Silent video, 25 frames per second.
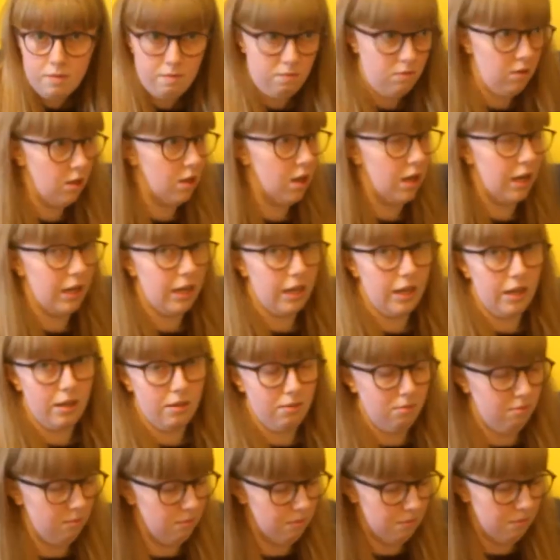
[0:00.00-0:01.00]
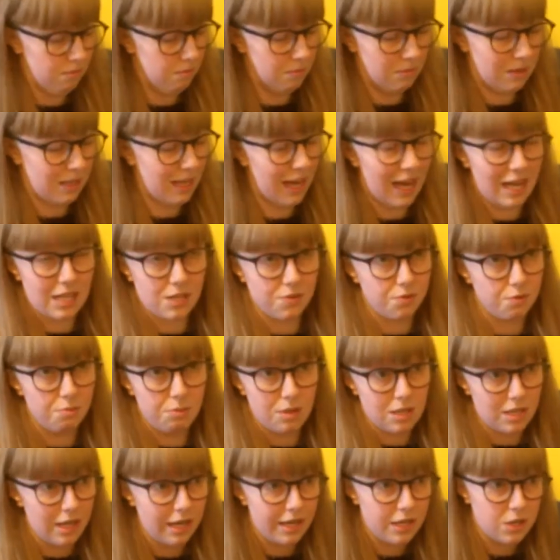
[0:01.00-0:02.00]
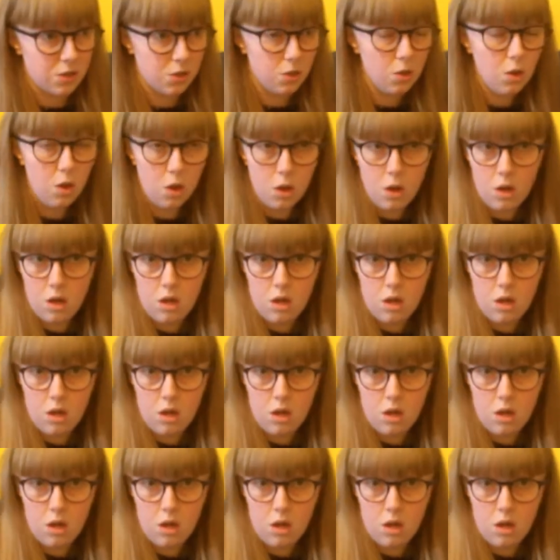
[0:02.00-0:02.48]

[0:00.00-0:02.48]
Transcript: if you can't guess from the title,